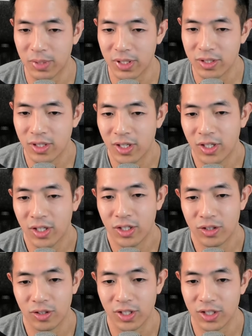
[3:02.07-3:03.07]
is.
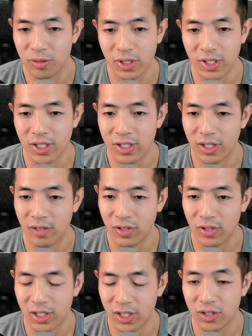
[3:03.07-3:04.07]
So let's read it.
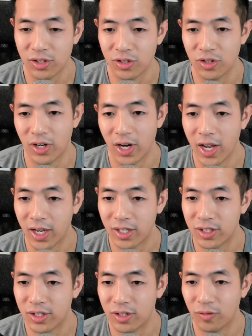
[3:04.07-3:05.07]
Given an integer
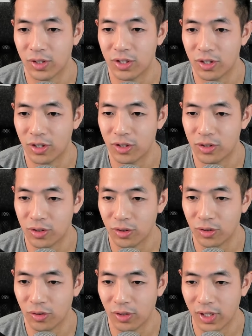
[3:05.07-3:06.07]
x, return
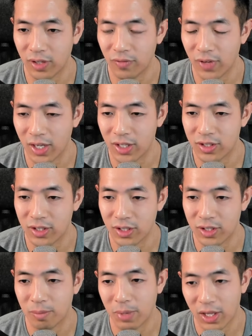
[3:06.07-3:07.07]
true if x
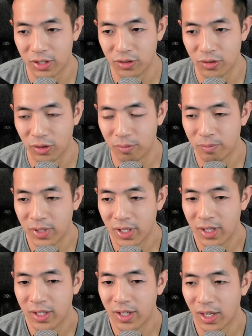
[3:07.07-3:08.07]
is a palindrome,
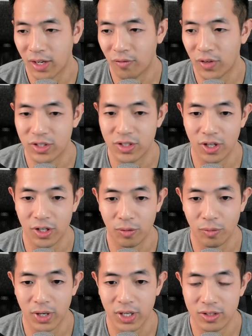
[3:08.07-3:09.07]
and false
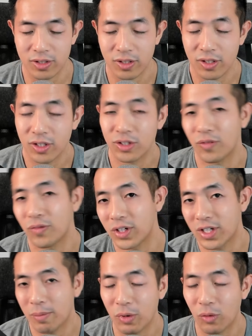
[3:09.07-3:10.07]
otherwise. So for
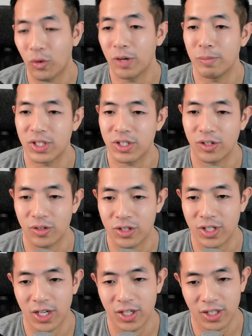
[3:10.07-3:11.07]
example, one
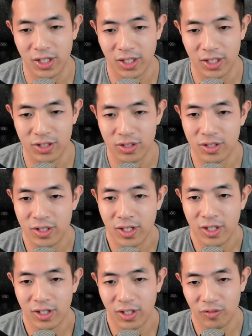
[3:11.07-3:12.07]
misunderstanding is
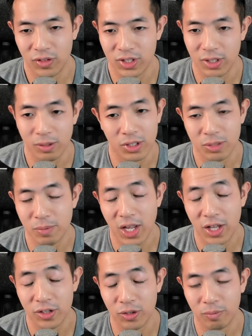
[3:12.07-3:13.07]
if you see this
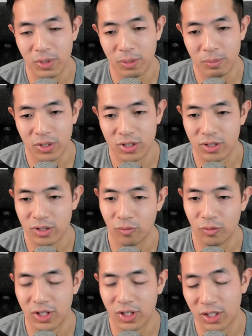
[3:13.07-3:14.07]
palindrome numbers,
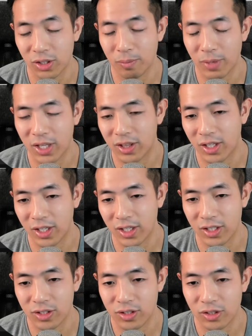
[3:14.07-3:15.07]
one thing you might think
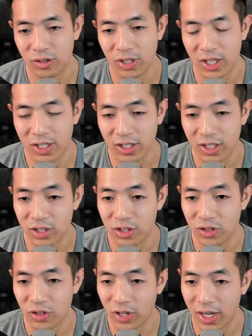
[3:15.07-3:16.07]
is you get an
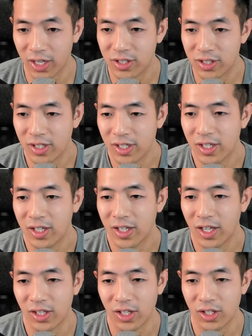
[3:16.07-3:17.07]
integer x
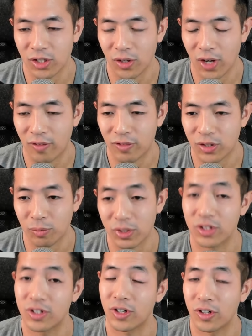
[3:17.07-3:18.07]
and then you have to
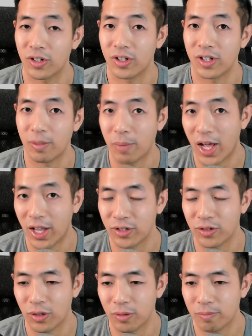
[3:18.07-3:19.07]
return the
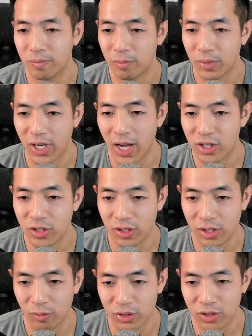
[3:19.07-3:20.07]
palindrome. But
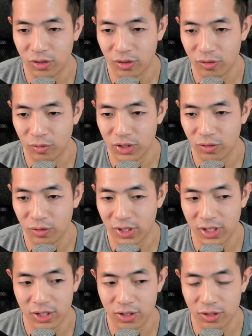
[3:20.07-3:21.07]
actually what you really
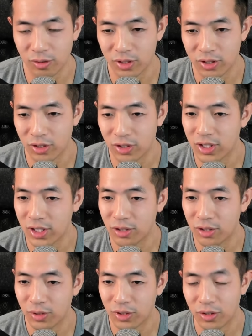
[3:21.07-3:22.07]
need to do is you just need
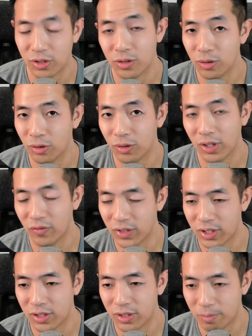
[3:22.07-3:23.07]
to return true if
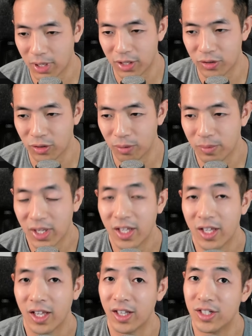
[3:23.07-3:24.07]
it is a palindrome.
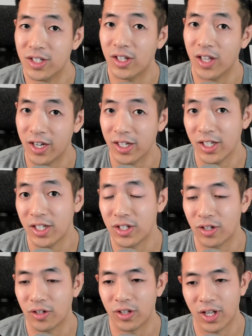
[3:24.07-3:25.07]
And that's a lot
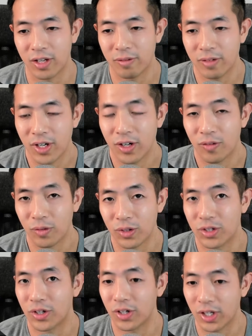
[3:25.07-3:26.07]
easier than
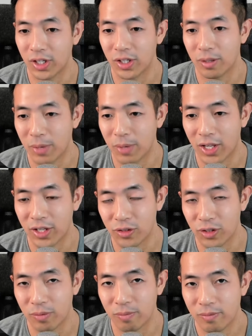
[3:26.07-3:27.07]
returning the
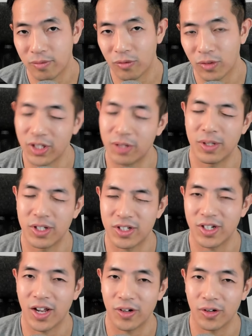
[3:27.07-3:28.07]
palindrome. Well, it depends
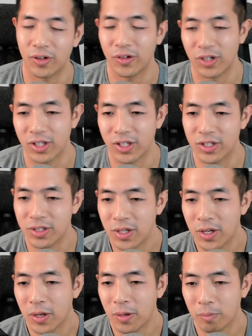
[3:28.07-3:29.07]
on how you're coding this,
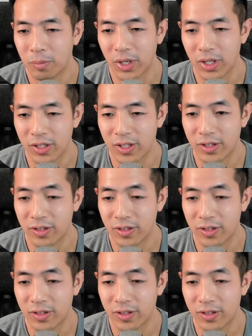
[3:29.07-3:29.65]
but